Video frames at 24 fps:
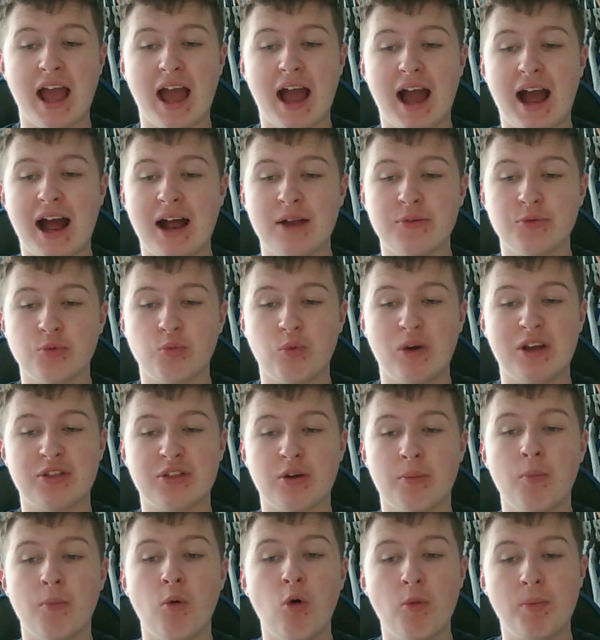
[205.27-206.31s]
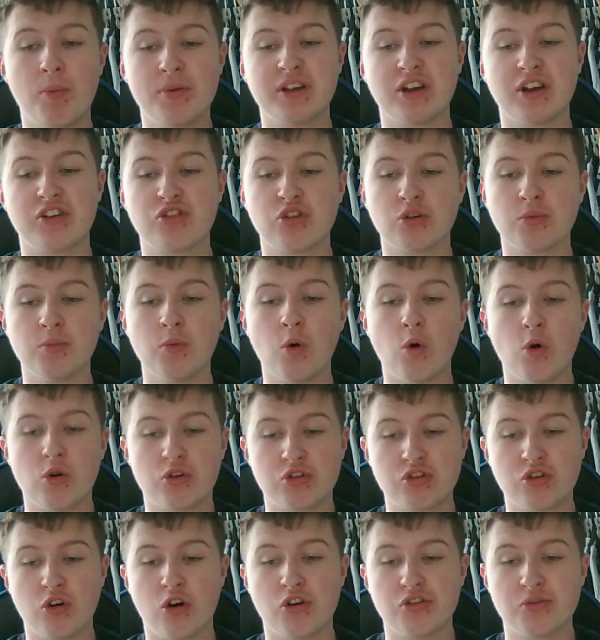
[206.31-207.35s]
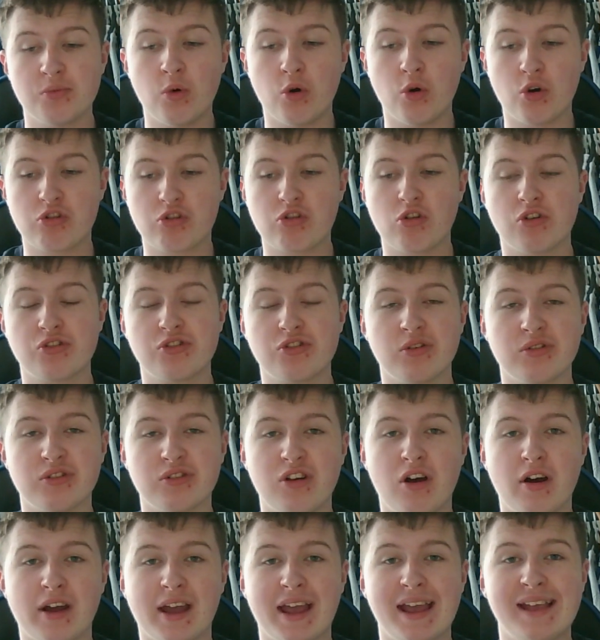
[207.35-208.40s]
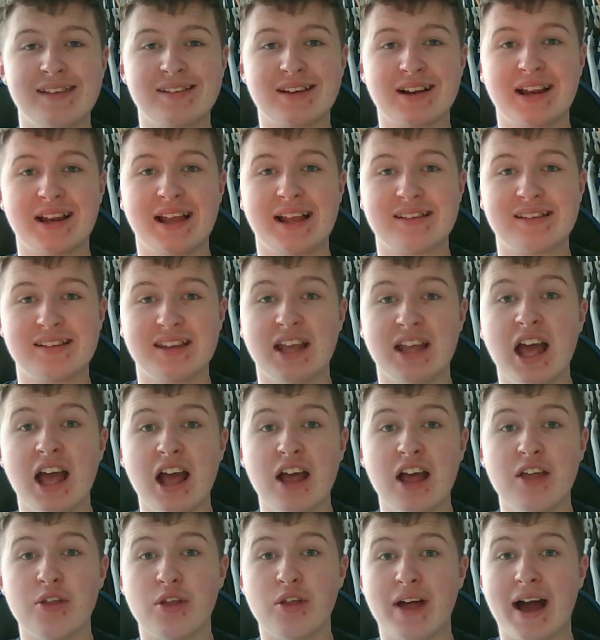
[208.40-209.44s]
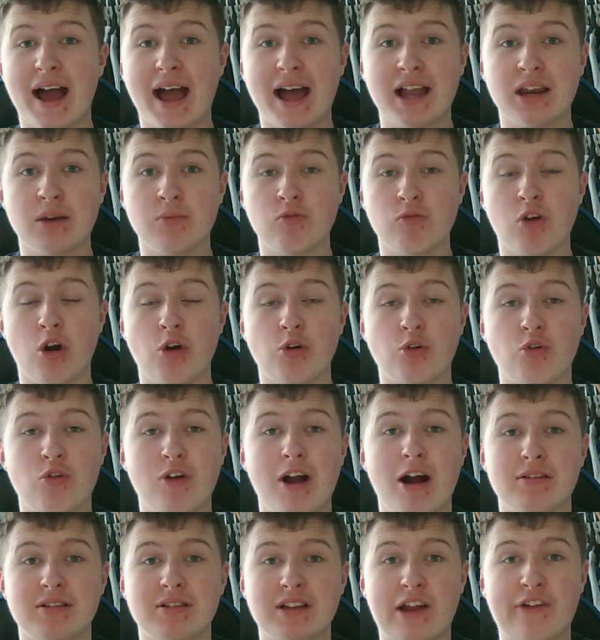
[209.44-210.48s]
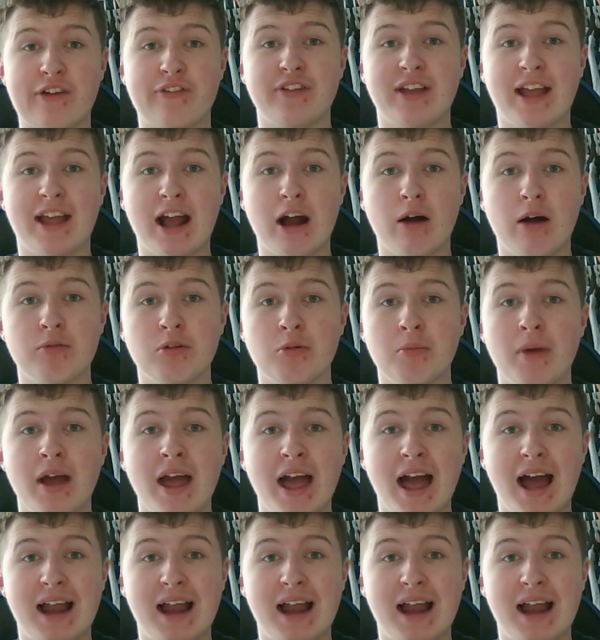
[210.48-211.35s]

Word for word: And with more possession, more shots, more shots on target, it's clear to see that that Elland Road crowd definitely helped them,